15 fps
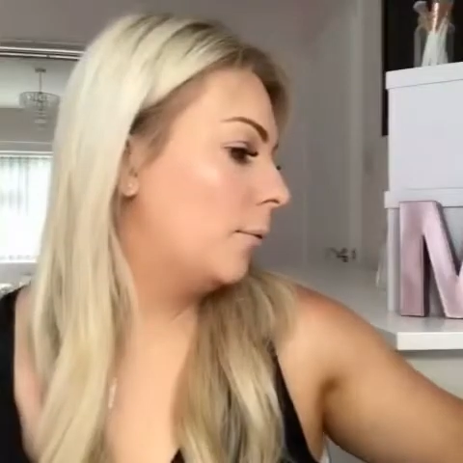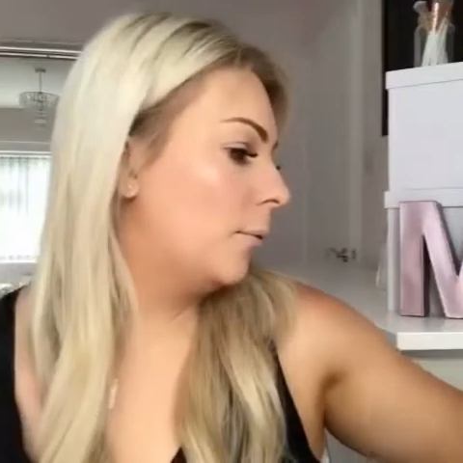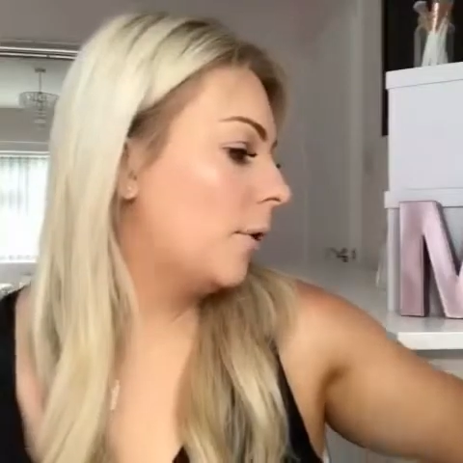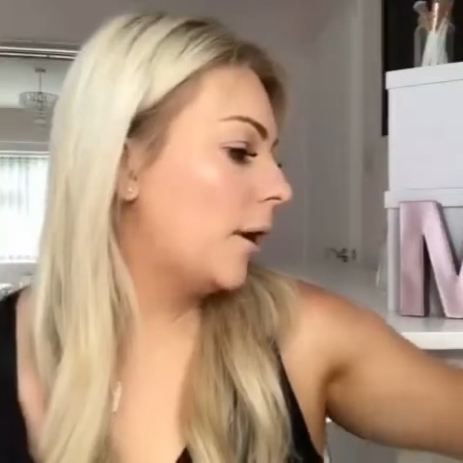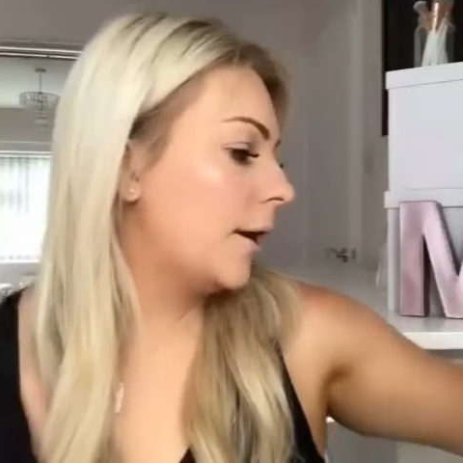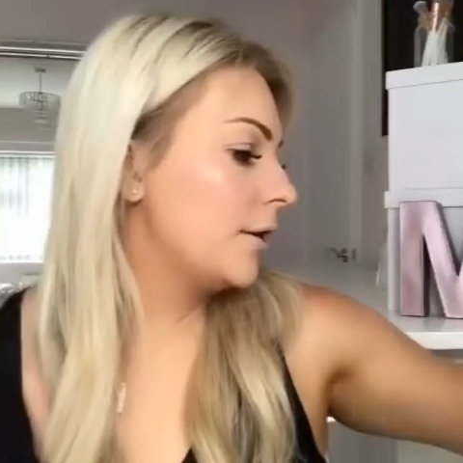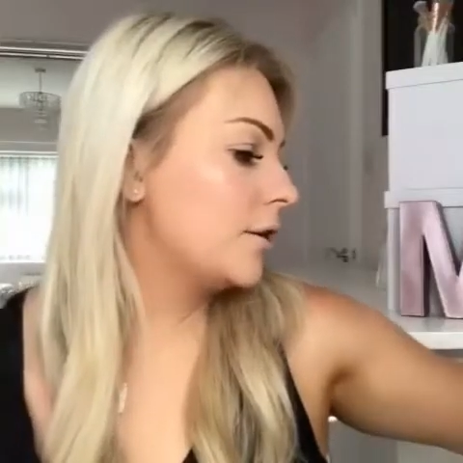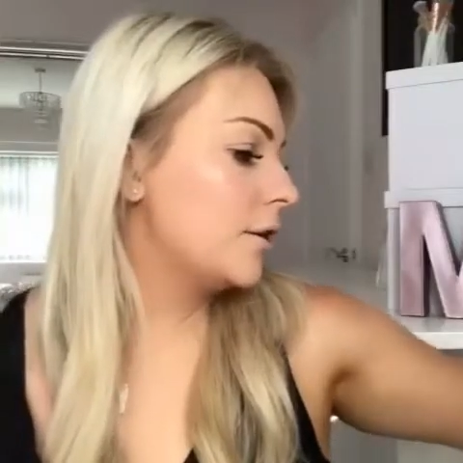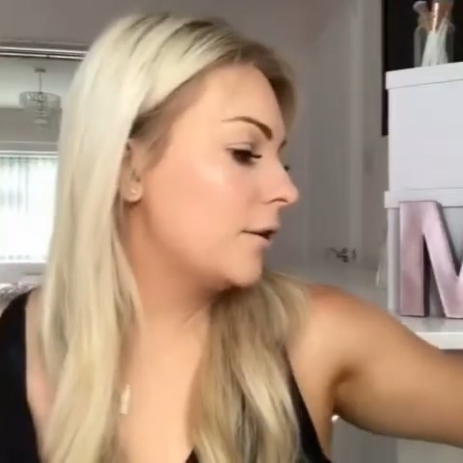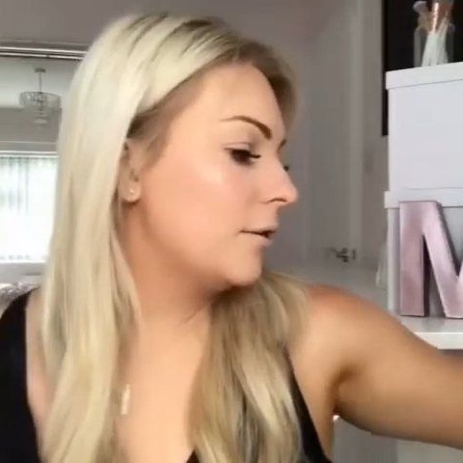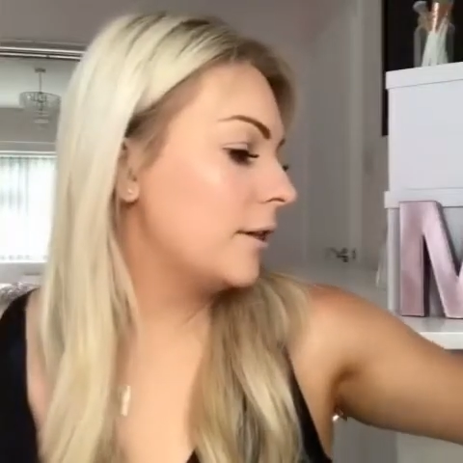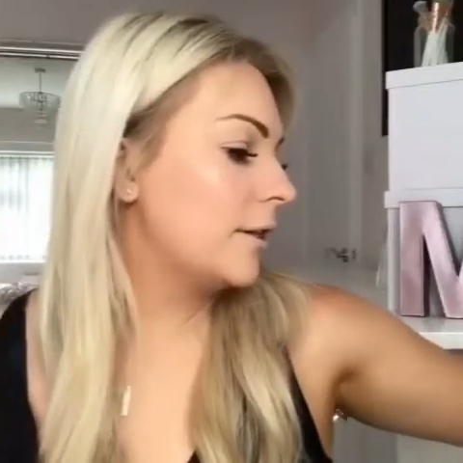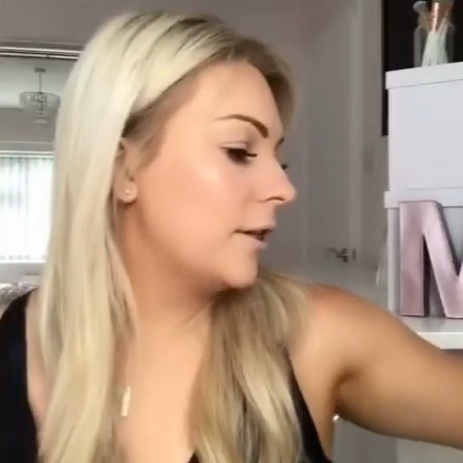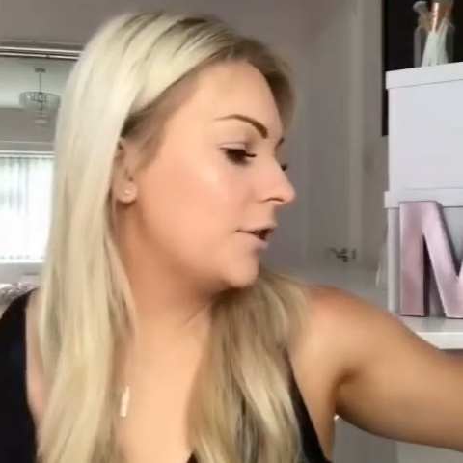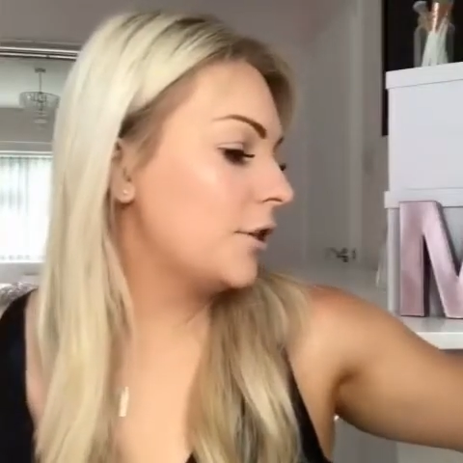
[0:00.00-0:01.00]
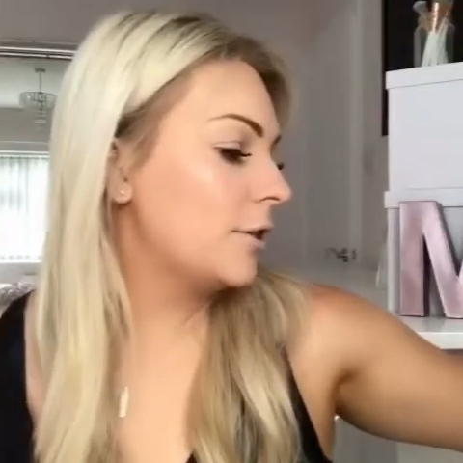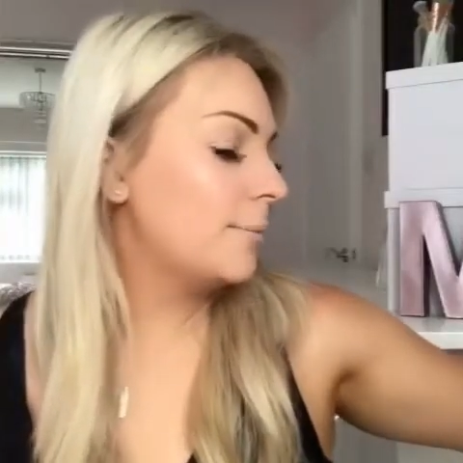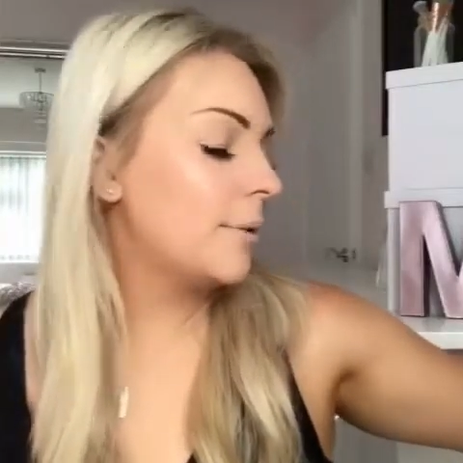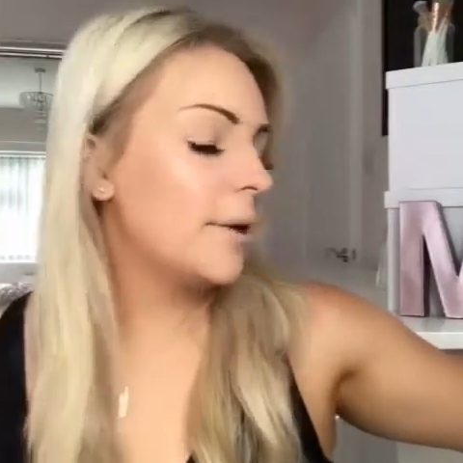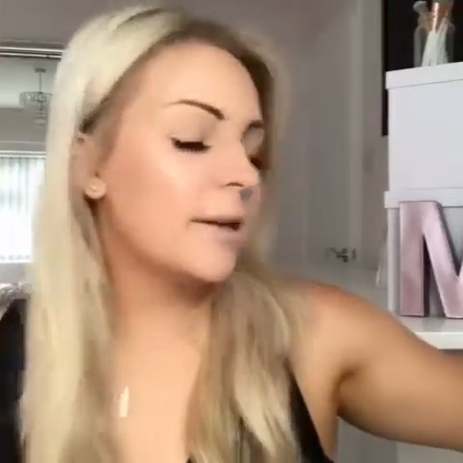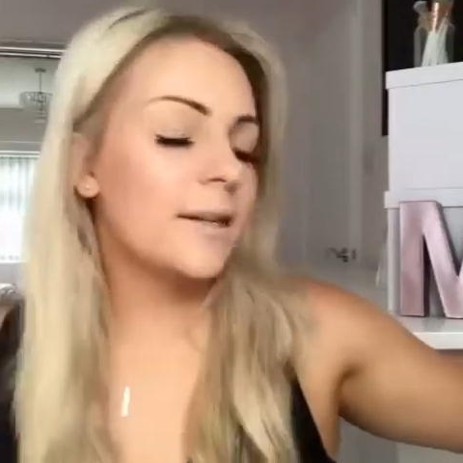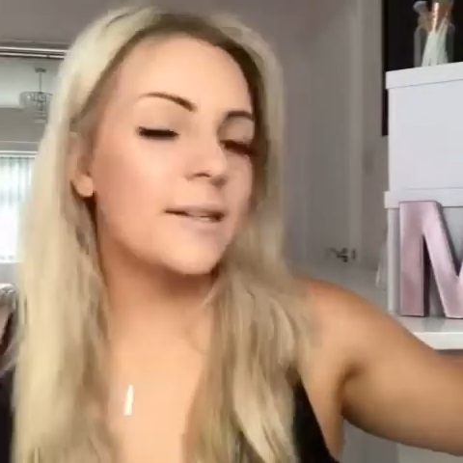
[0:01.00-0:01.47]
what I do is I
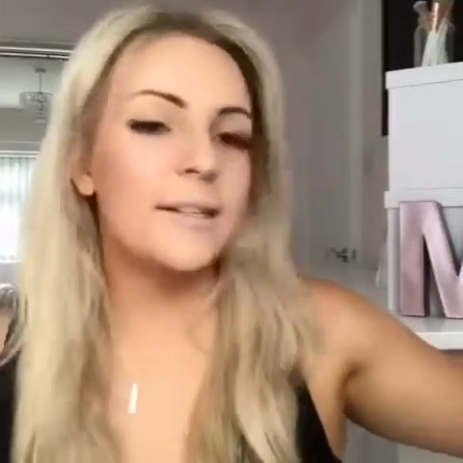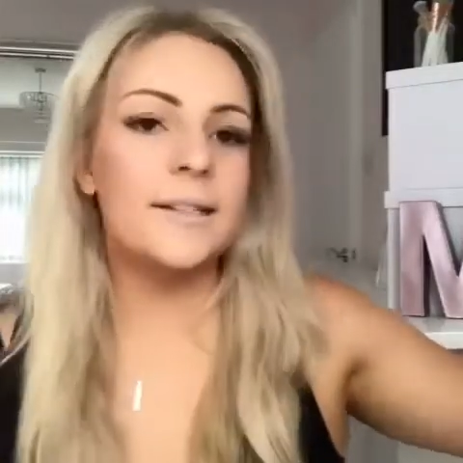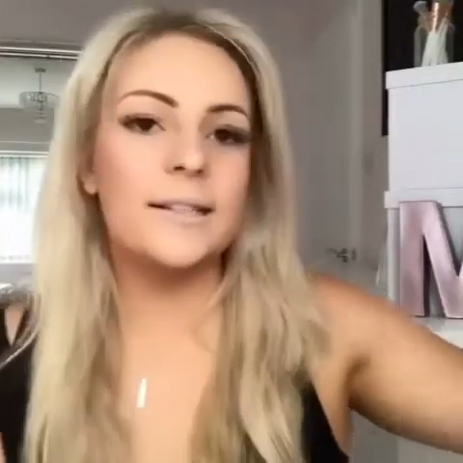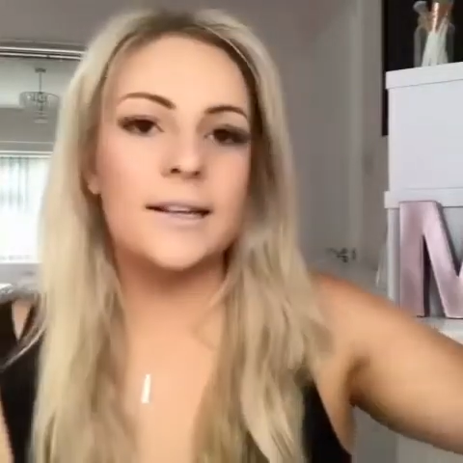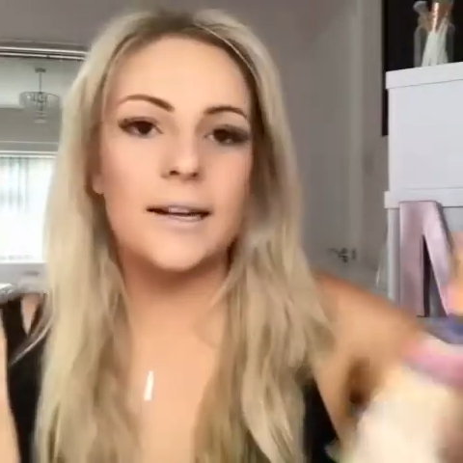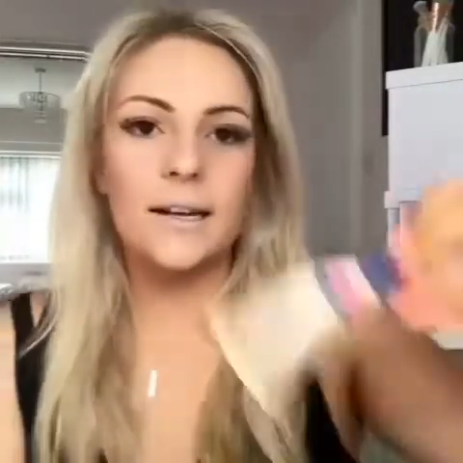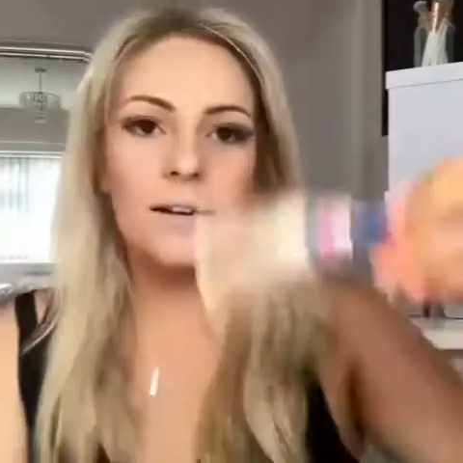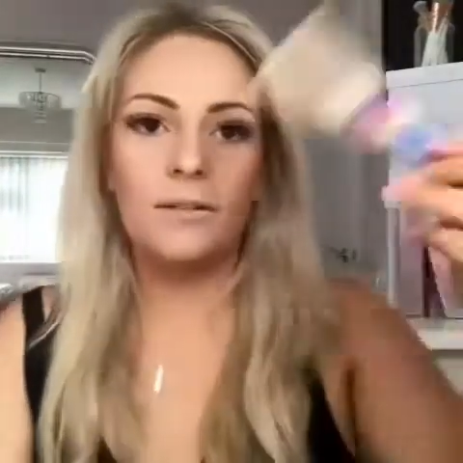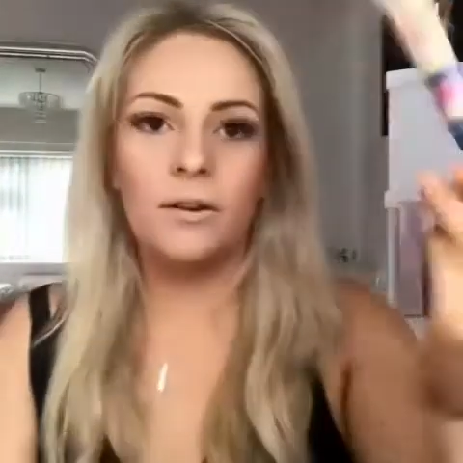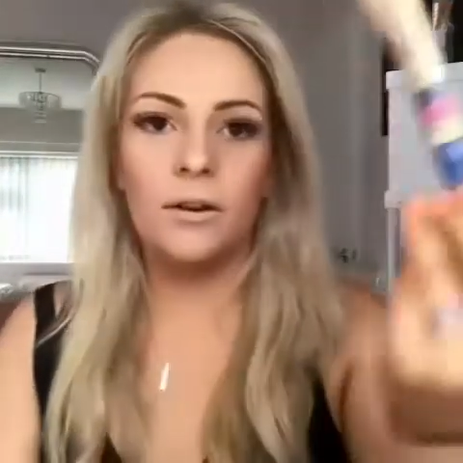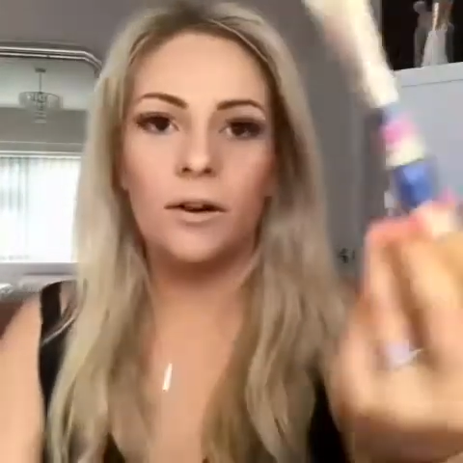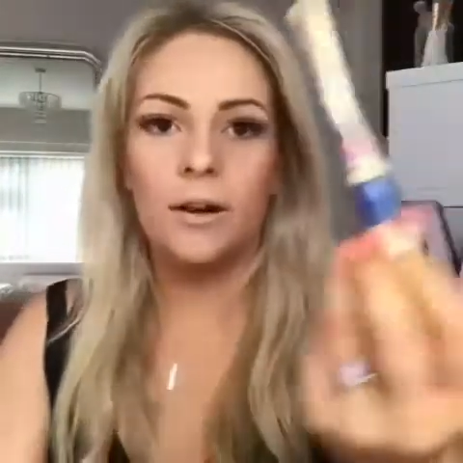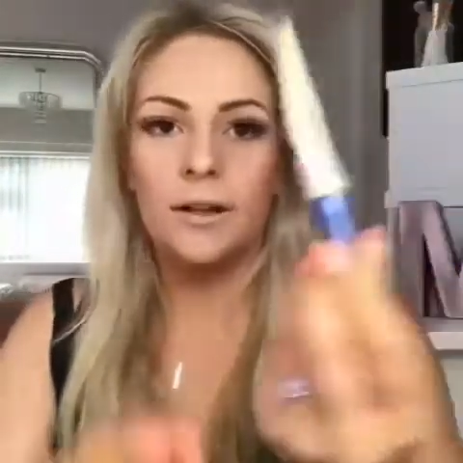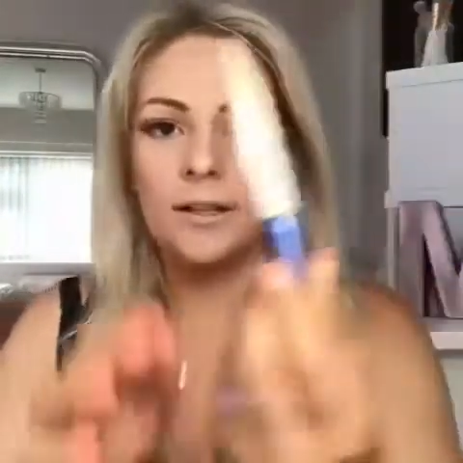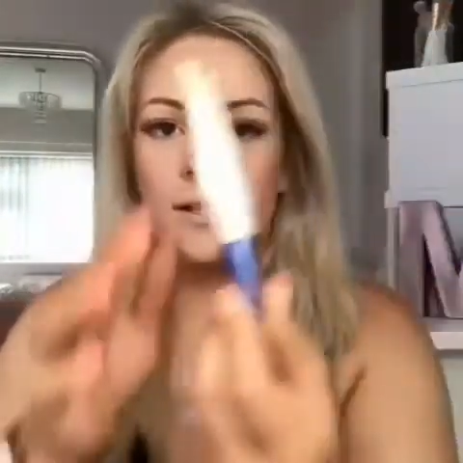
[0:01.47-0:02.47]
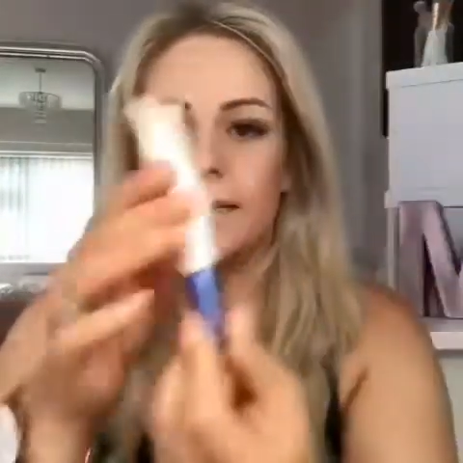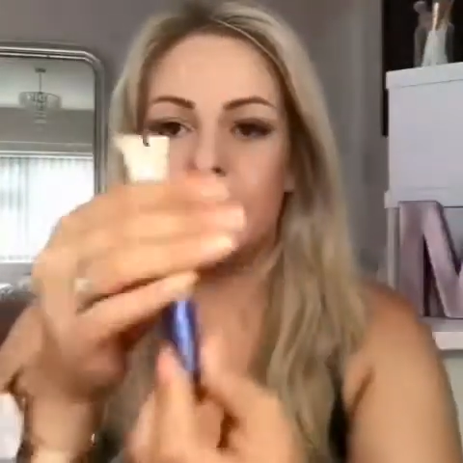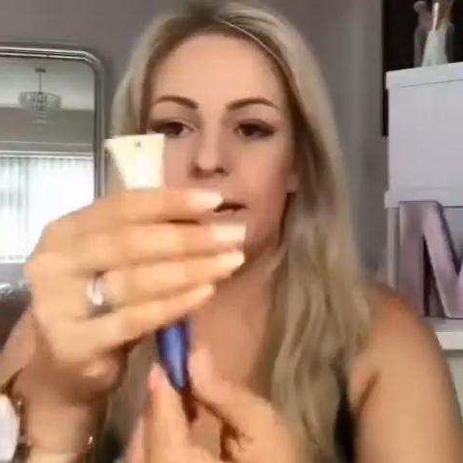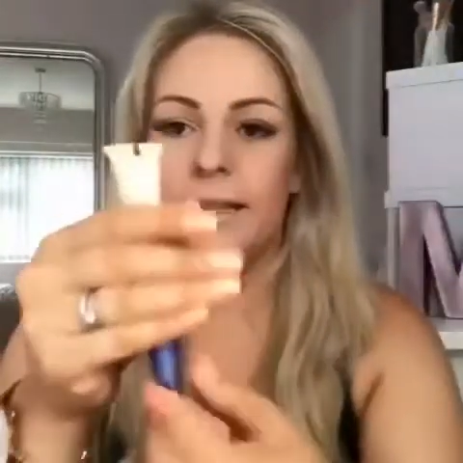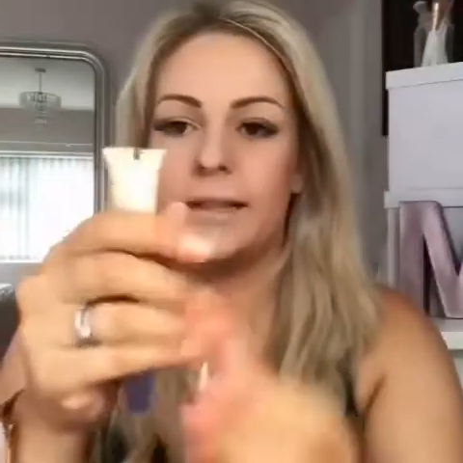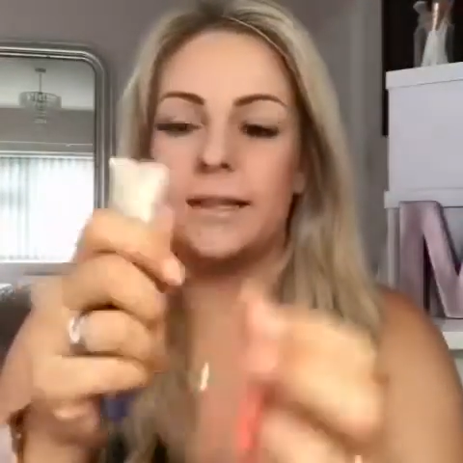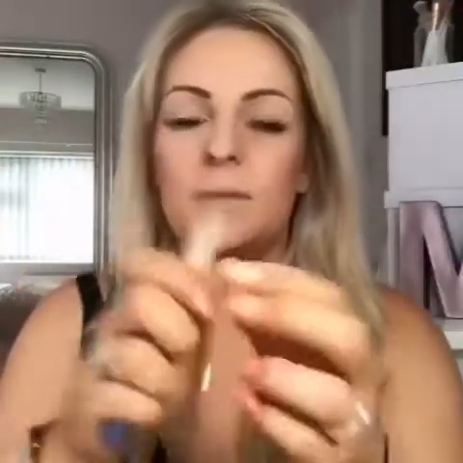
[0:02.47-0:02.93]
just put a concealer on underneath,